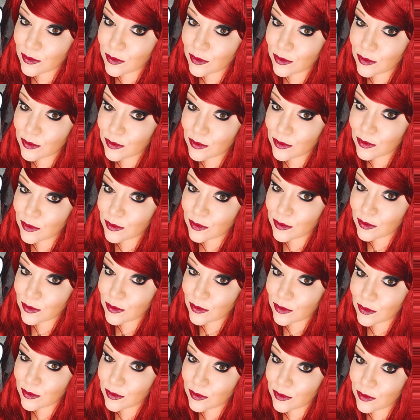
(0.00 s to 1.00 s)
that
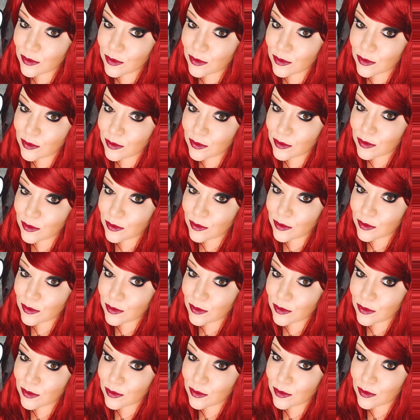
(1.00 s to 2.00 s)
this is sort
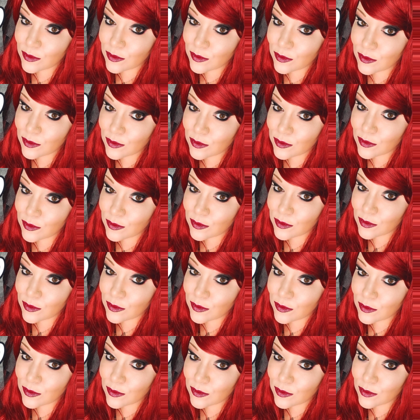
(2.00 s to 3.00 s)
of the
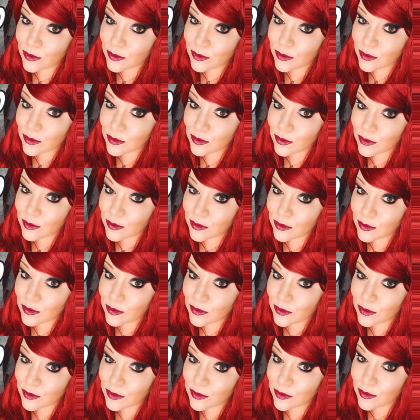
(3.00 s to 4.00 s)

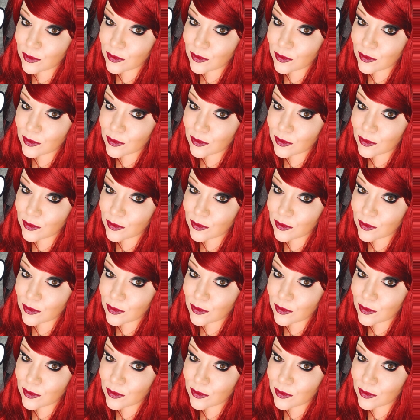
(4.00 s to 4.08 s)
afterlife.